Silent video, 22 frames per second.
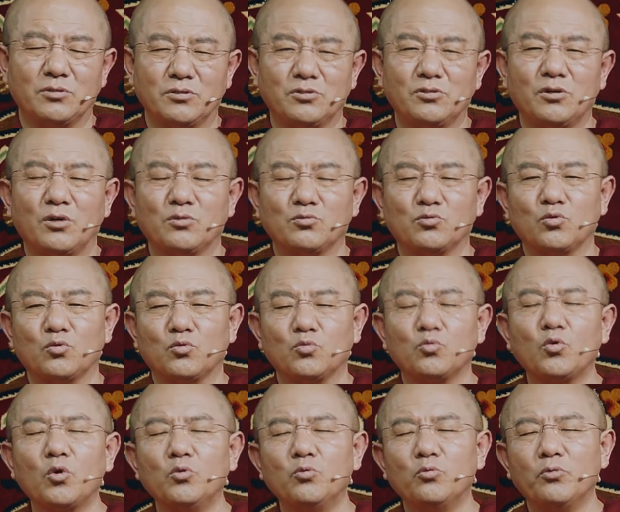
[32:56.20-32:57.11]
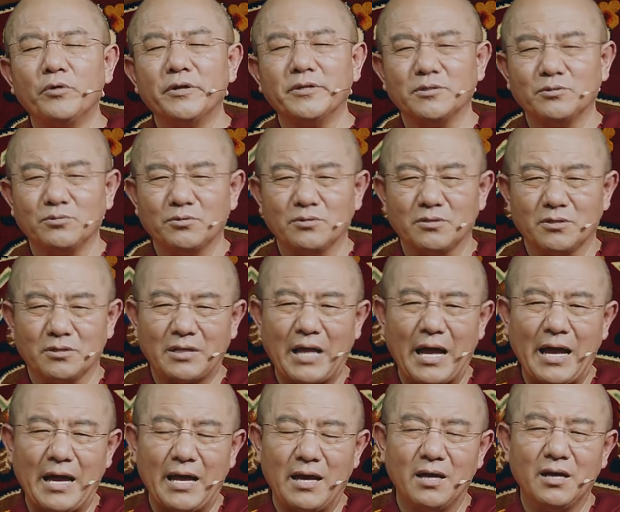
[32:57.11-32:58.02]
According to uh,
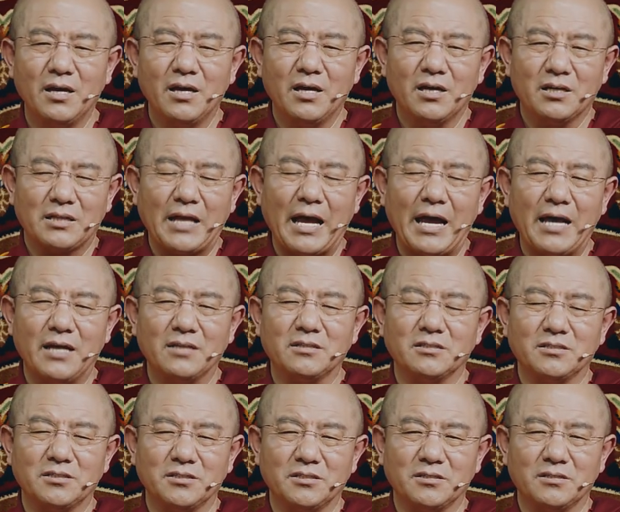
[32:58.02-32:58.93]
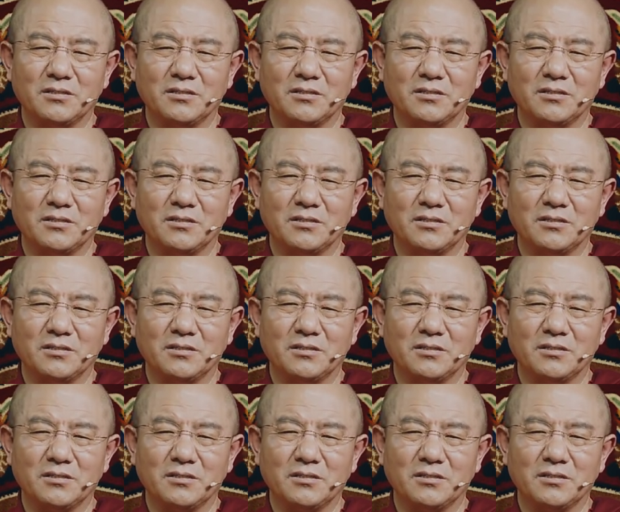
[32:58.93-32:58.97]
Dunlun from Tang